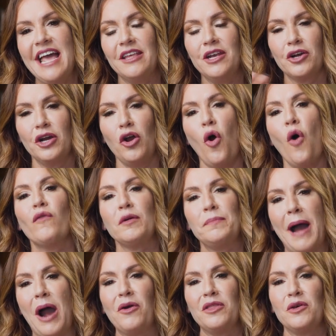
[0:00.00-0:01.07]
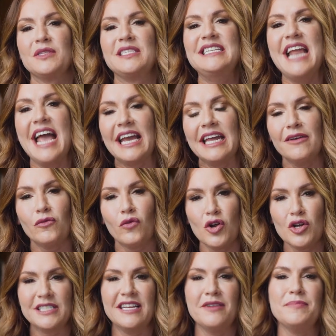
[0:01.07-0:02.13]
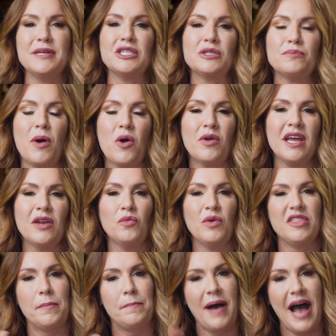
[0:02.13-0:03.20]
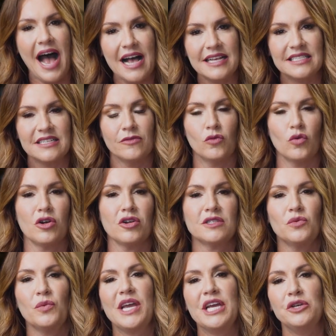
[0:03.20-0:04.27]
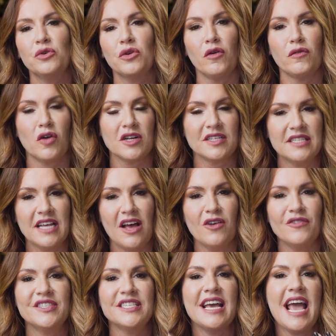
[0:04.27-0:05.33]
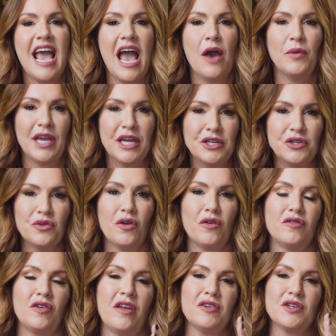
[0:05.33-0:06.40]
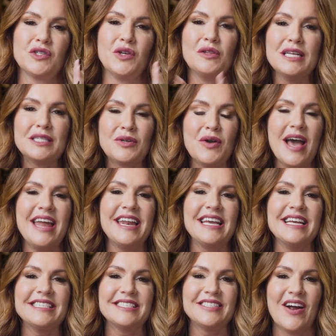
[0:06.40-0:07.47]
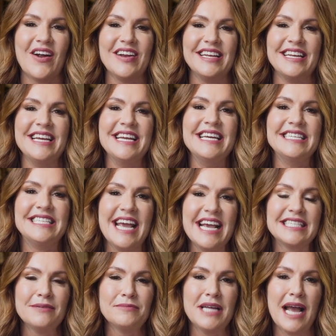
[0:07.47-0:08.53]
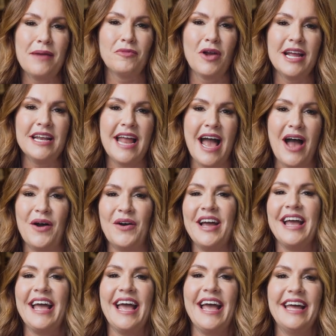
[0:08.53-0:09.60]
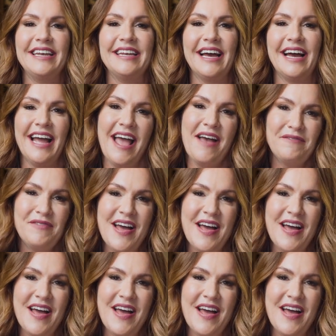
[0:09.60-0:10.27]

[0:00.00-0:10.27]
you're gonna overpower those negative words that have been spoken with the positive words. We can do it over ourselves and we can do it over others. So let's go ahead and get started. Take some time right now and have